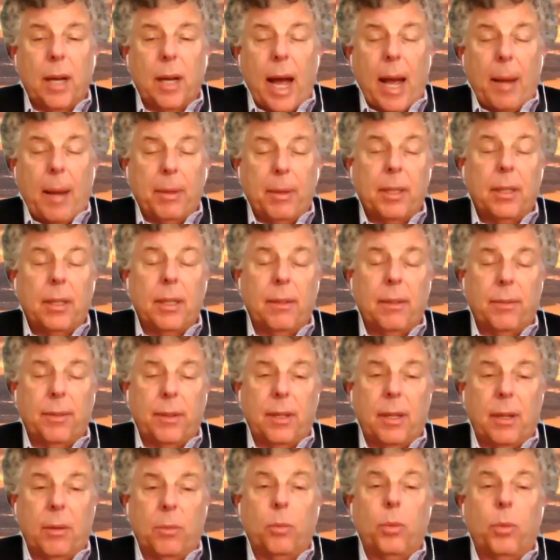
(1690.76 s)
believe,
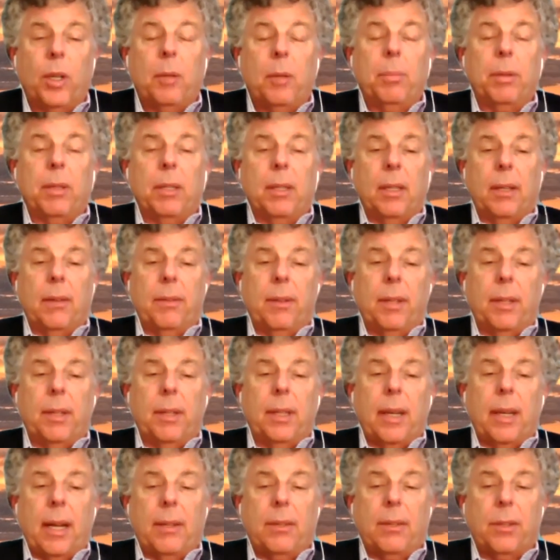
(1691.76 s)
and we believe,
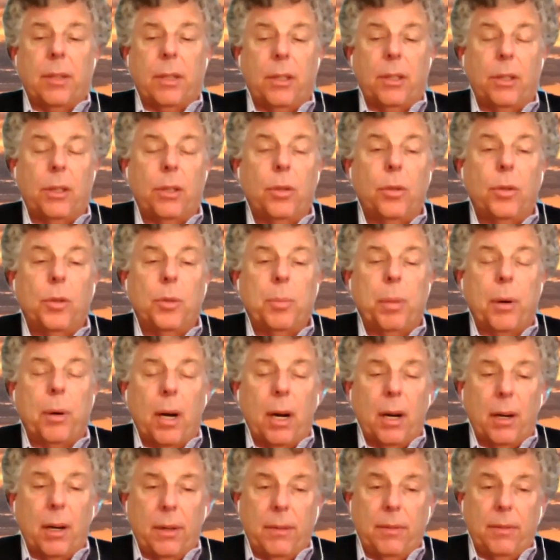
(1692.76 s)
that that's a huge
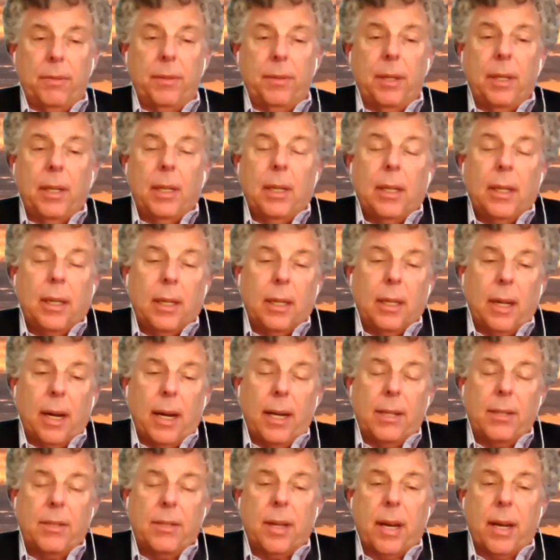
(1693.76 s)
part of
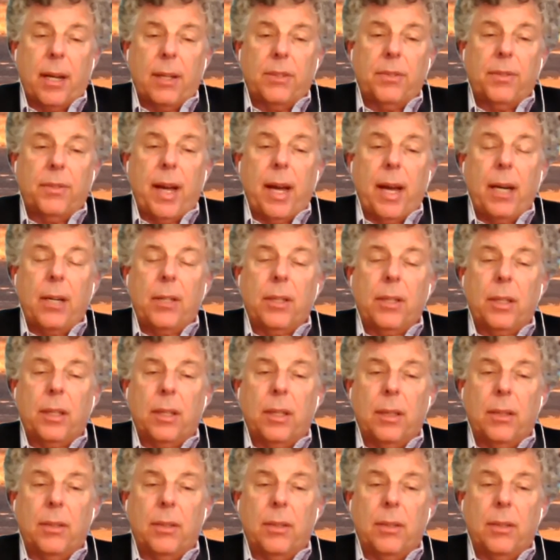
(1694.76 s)
client satisfaction.